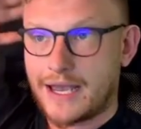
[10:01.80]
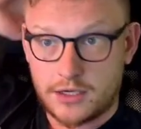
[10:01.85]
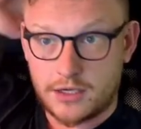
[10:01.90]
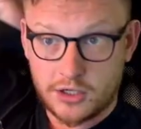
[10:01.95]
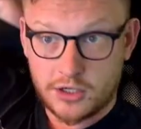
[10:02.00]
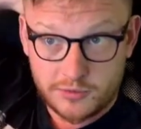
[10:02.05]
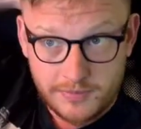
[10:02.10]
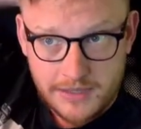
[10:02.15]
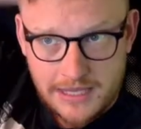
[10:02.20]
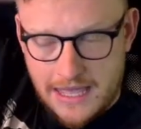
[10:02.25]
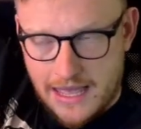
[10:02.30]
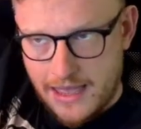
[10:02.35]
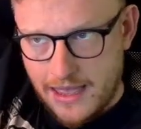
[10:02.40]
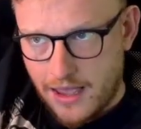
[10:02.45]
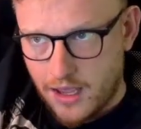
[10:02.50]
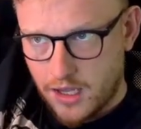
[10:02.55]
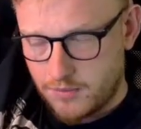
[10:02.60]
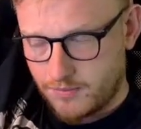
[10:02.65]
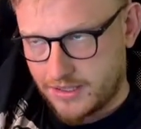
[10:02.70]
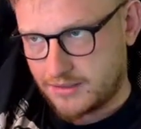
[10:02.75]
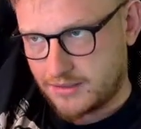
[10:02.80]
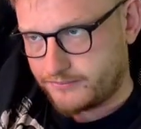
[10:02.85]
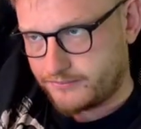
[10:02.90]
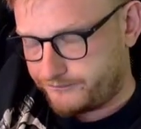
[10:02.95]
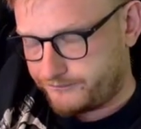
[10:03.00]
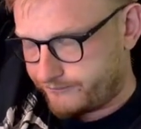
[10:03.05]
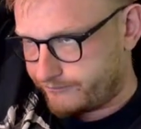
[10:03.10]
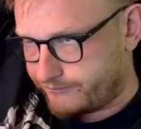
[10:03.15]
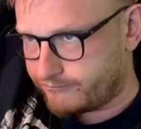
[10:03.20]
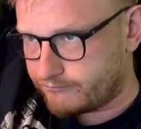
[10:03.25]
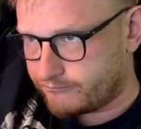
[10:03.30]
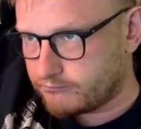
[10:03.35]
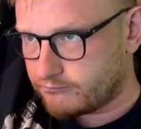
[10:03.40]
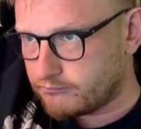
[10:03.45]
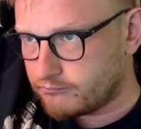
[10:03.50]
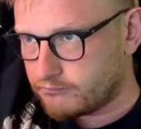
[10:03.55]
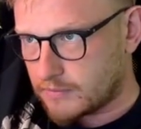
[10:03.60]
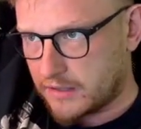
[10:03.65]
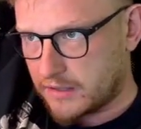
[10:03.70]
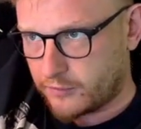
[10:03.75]
not be AI, but
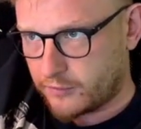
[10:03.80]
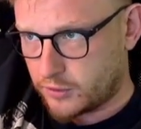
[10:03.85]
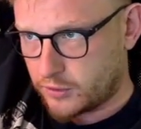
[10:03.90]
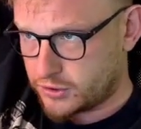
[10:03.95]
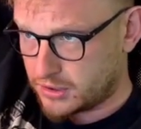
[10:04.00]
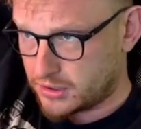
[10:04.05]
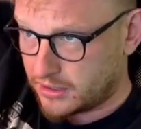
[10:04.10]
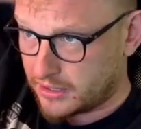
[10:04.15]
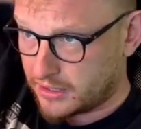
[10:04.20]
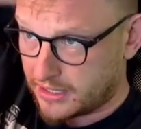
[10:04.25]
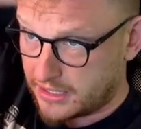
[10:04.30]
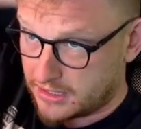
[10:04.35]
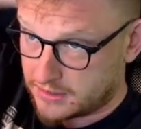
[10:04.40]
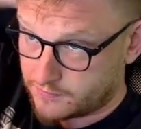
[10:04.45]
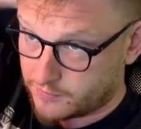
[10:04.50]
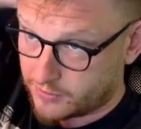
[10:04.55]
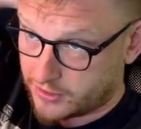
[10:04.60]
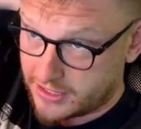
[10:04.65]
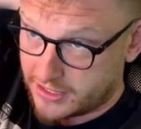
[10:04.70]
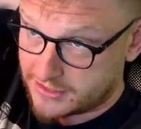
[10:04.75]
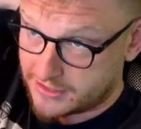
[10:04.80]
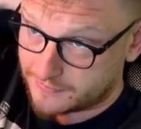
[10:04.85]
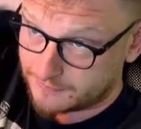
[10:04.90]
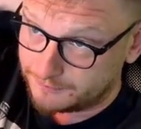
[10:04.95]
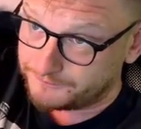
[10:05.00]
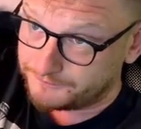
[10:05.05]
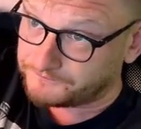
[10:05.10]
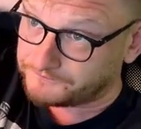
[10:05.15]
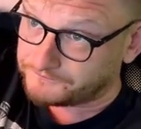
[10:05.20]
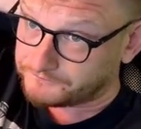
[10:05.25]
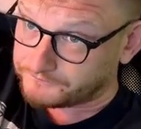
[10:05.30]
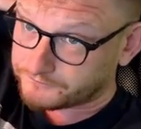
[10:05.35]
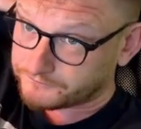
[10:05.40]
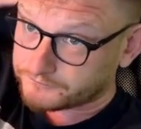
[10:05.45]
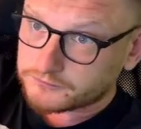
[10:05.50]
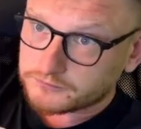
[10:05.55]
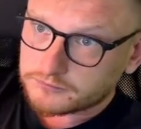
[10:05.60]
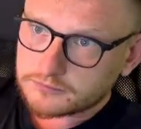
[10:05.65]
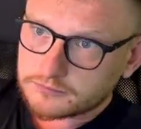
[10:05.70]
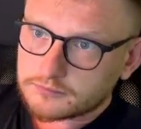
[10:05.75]
unfortunately, it is what it is
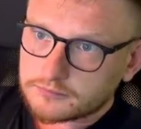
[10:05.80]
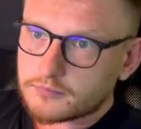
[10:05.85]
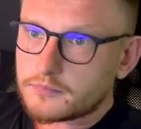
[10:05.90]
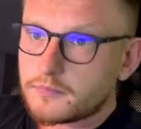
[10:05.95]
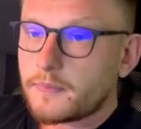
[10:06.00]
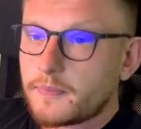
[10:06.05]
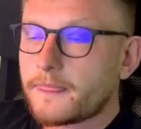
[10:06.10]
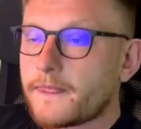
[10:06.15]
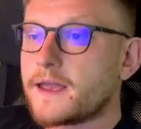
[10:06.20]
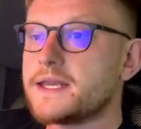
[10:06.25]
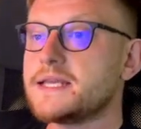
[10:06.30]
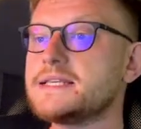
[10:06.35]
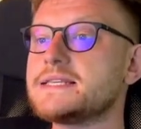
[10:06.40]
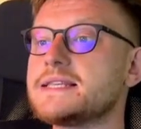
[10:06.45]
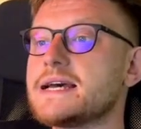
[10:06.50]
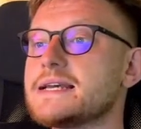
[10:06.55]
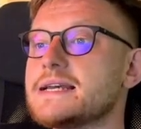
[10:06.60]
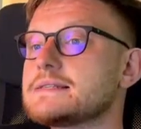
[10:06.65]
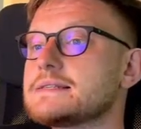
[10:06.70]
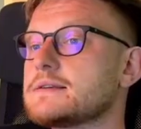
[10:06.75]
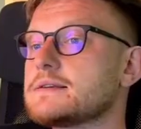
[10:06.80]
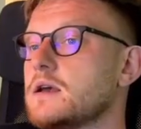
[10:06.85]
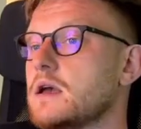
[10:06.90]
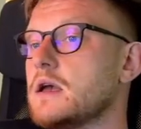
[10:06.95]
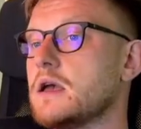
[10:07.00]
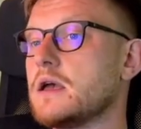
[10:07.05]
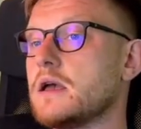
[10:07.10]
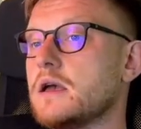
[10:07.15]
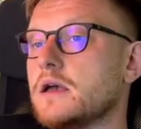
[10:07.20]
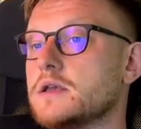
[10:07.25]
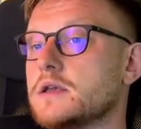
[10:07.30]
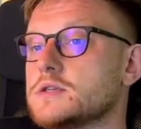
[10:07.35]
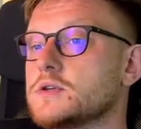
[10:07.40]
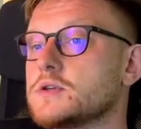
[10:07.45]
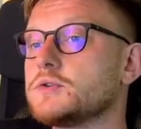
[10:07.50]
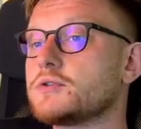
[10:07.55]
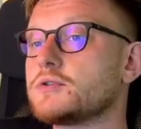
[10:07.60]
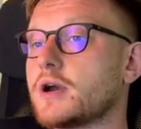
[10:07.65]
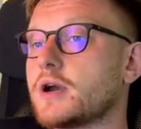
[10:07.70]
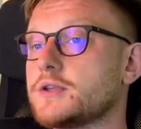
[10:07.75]
these days. So
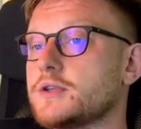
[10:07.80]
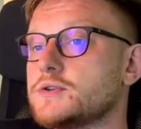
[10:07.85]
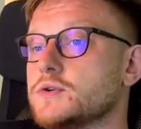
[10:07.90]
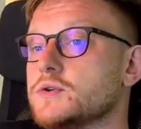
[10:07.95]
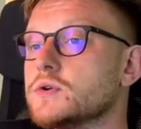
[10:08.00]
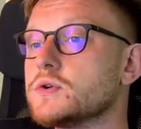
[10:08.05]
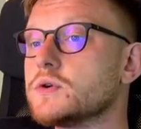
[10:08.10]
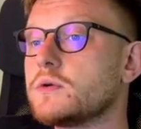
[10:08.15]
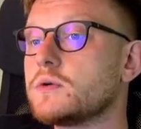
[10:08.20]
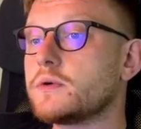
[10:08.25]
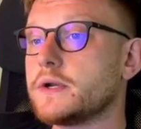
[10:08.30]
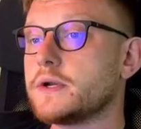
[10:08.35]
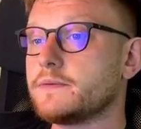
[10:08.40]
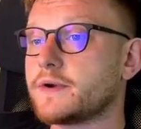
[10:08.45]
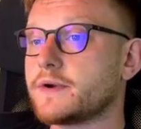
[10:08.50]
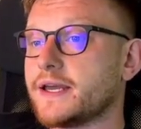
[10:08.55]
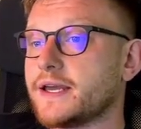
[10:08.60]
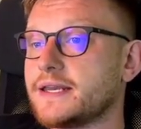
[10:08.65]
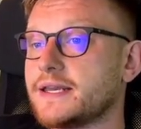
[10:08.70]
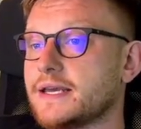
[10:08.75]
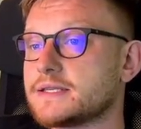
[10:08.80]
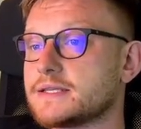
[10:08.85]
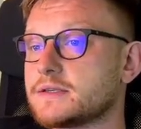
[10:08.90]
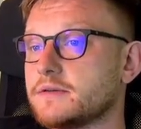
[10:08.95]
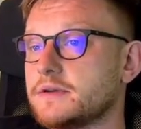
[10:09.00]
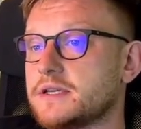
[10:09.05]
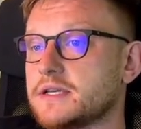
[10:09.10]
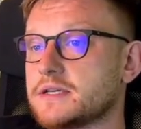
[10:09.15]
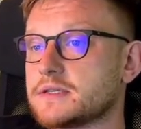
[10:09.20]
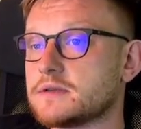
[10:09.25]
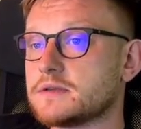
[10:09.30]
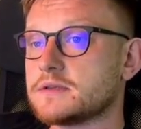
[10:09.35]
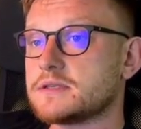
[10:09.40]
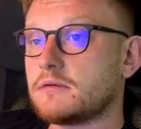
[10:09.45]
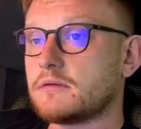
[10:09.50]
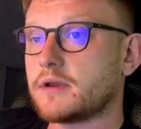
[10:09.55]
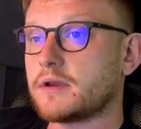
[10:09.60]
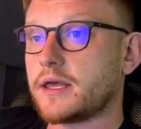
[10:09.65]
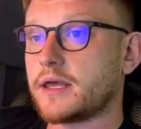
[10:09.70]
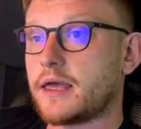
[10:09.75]
try to rewrite that so it doesn't sound
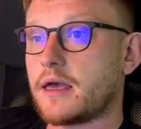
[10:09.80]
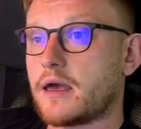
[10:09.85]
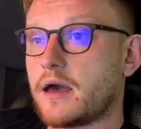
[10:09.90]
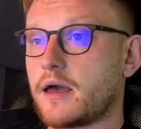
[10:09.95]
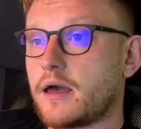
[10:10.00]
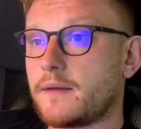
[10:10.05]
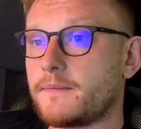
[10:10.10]
like AI.